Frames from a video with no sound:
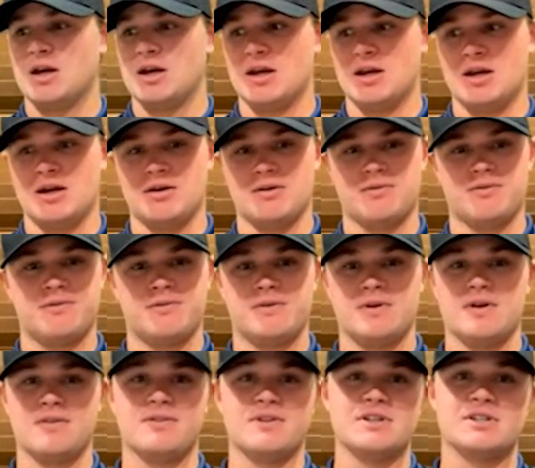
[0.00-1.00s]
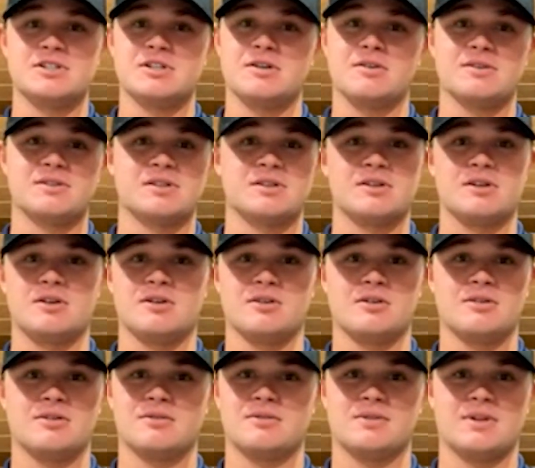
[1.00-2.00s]
if this year's the
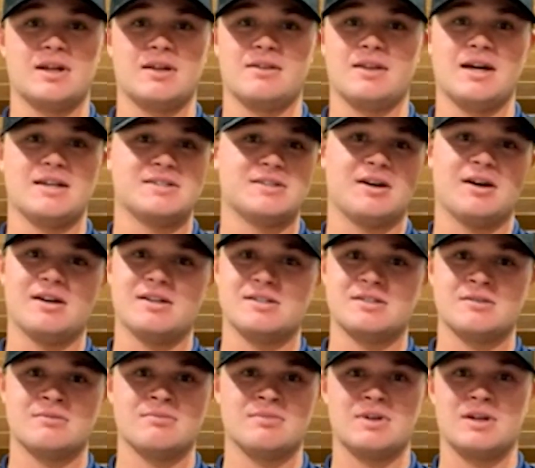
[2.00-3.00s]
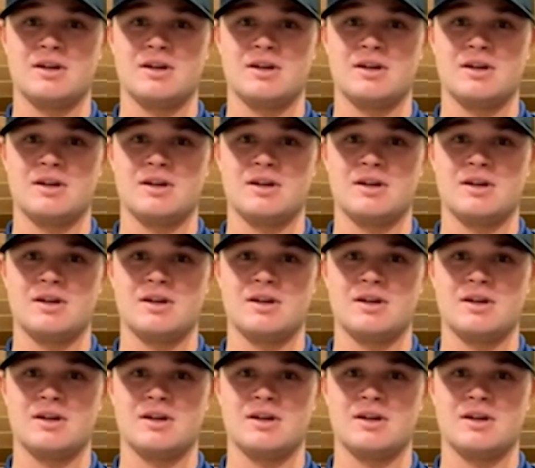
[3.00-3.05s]
year, that's awesome.